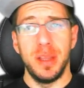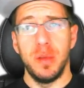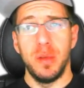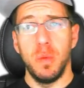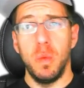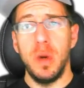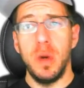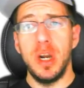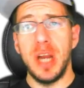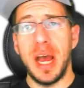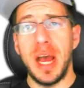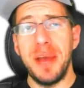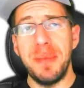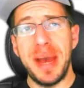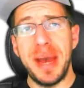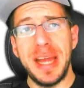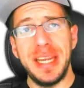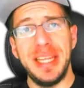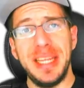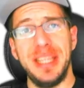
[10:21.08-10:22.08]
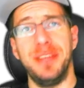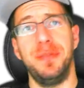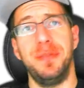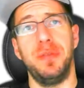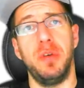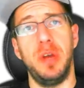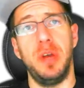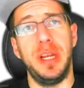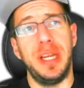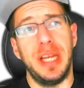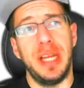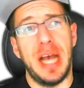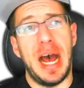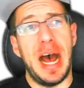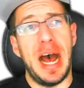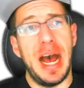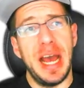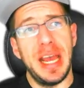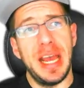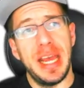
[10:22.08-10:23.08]
where I'm at in the Void,
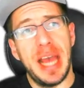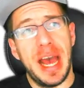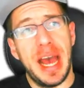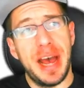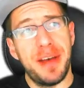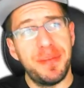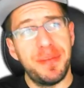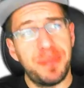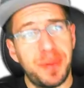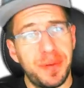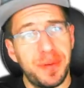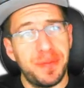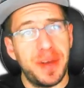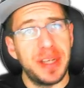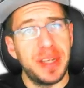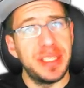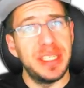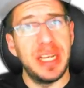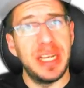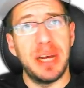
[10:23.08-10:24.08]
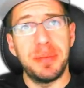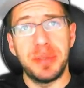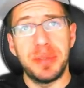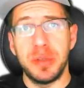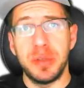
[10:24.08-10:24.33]
I have perfected up to